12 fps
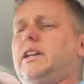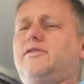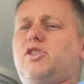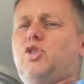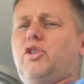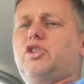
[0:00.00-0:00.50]
if
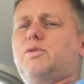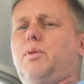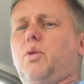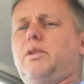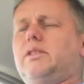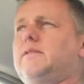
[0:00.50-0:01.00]
you're trying to
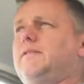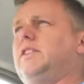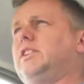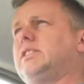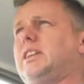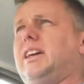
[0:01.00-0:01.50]
spool into
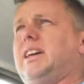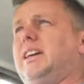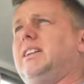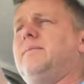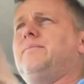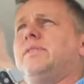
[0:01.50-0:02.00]
first gear,
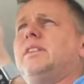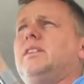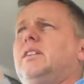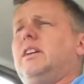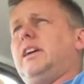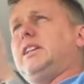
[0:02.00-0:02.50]

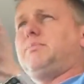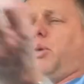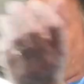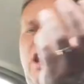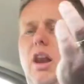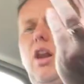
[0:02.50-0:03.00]
it's
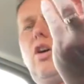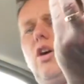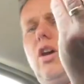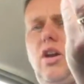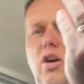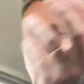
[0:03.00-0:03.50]
putting a
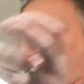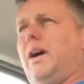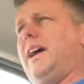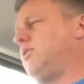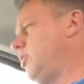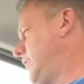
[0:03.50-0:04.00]
lot of
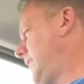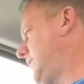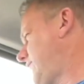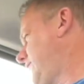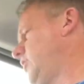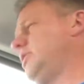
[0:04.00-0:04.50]
wear on that
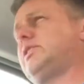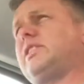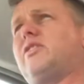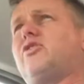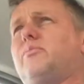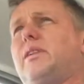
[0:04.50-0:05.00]
first
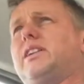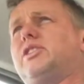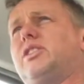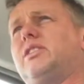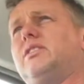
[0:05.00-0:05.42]
Synchromesh.